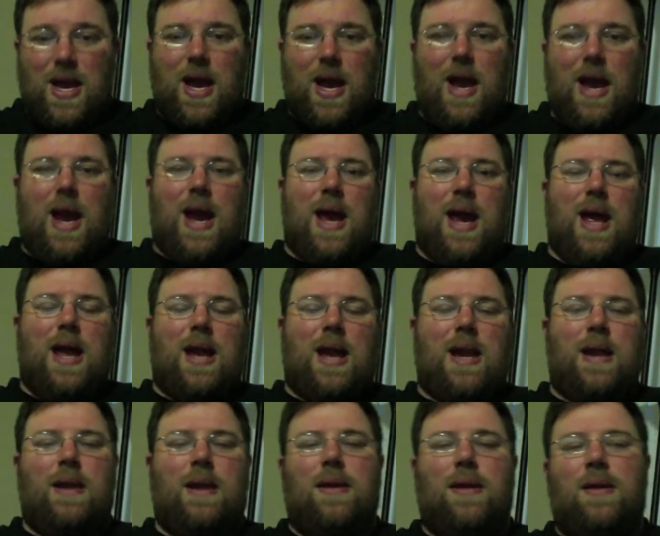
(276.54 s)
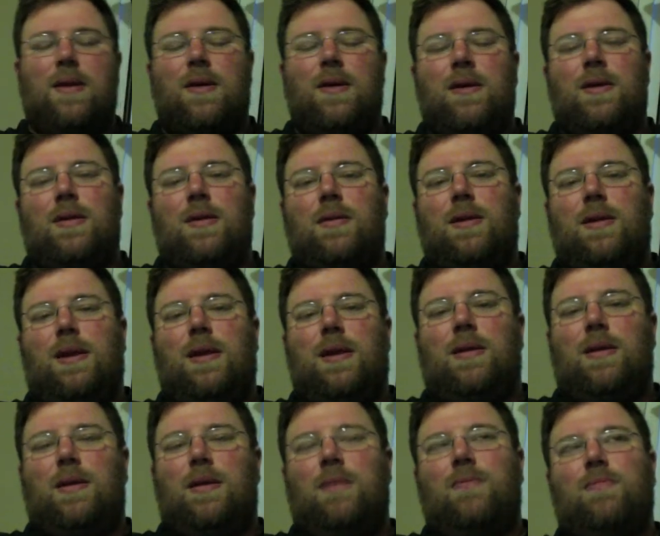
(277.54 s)
And
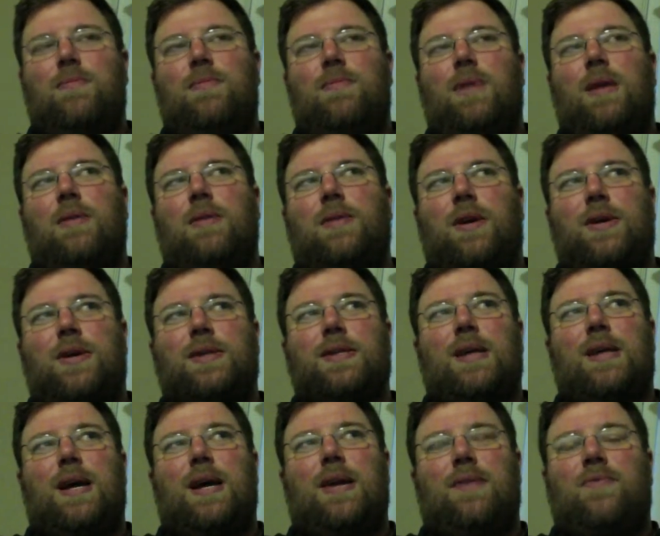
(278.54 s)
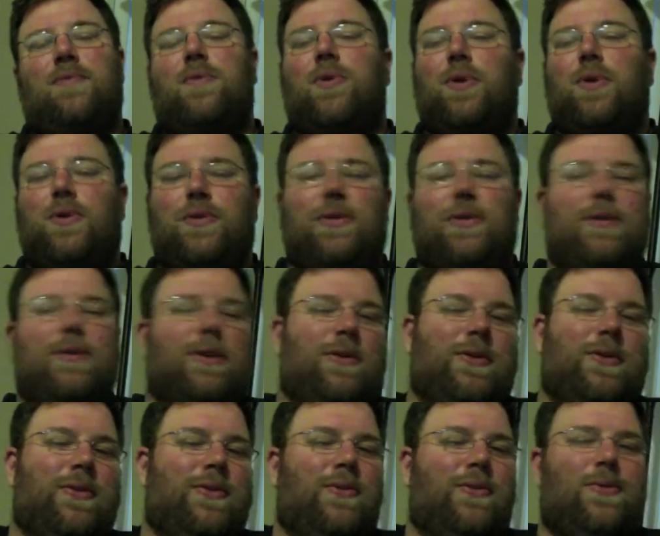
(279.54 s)
Darkseid, of course, as he
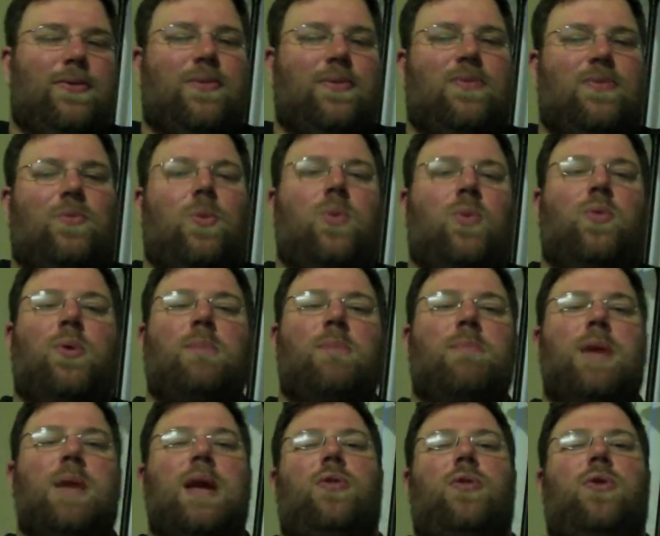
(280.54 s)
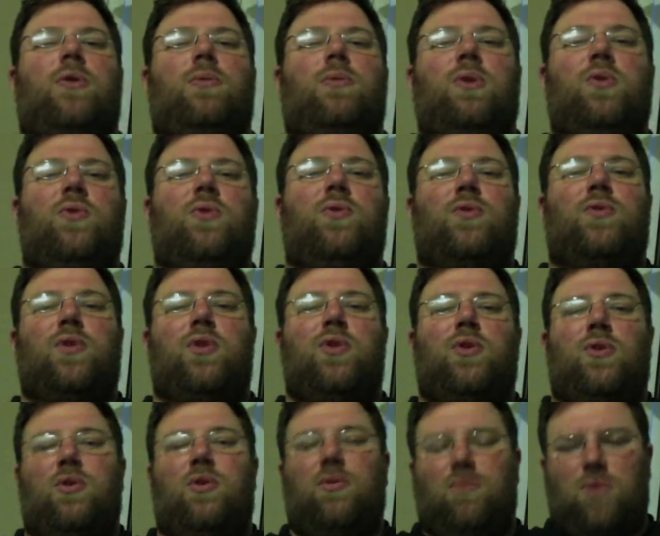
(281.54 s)
always is, will remake the
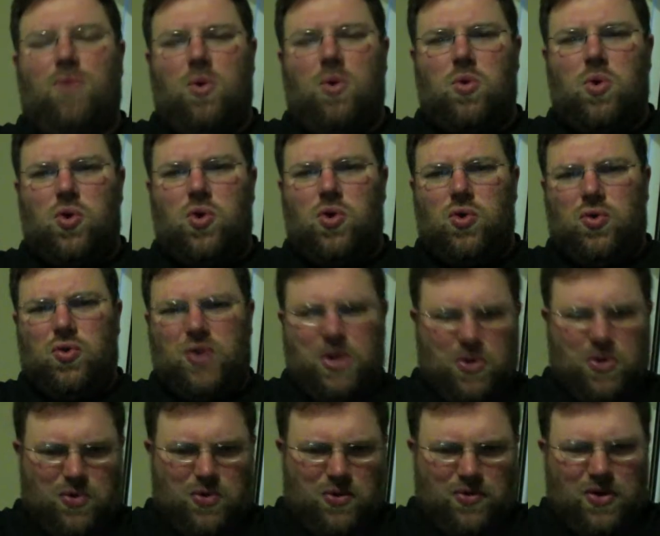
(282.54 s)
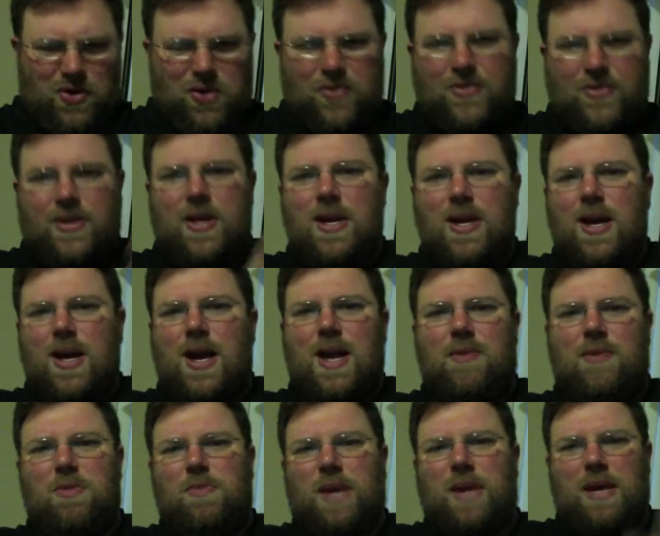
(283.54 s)
universe, the world, the universe, and it
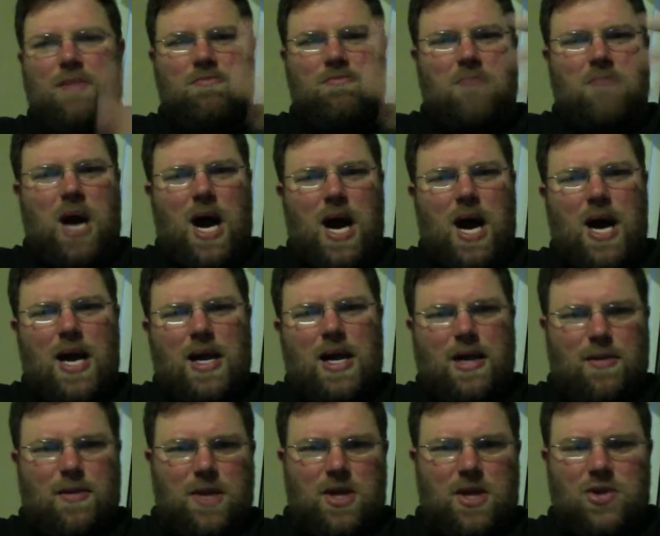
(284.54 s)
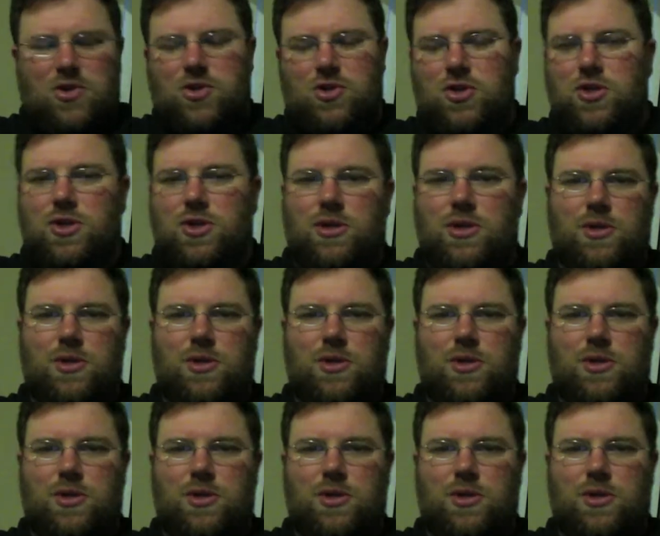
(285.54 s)
will be in my image.